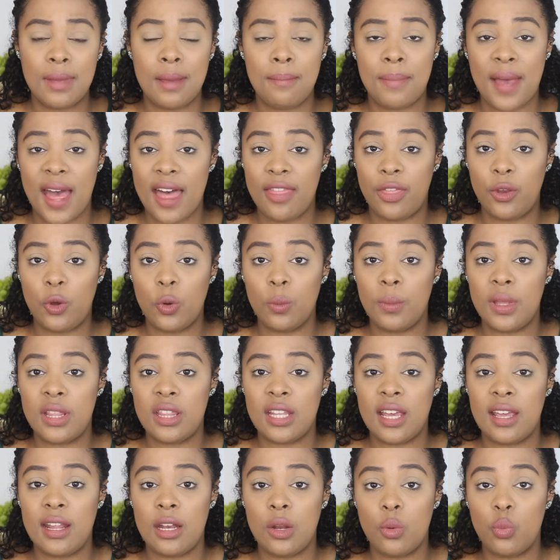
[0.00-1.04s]
my bathroom, and
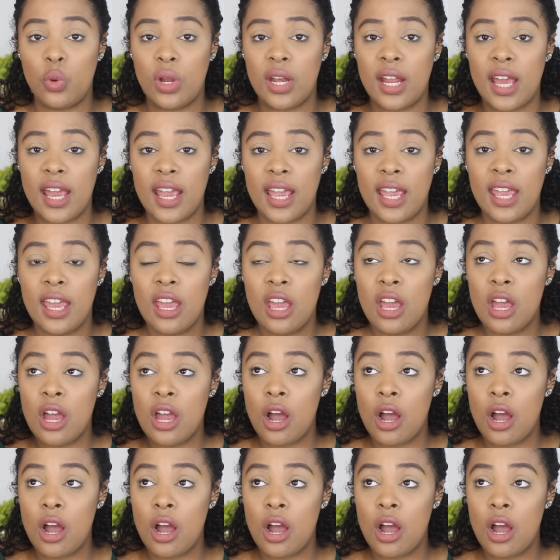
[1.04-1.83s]
then when I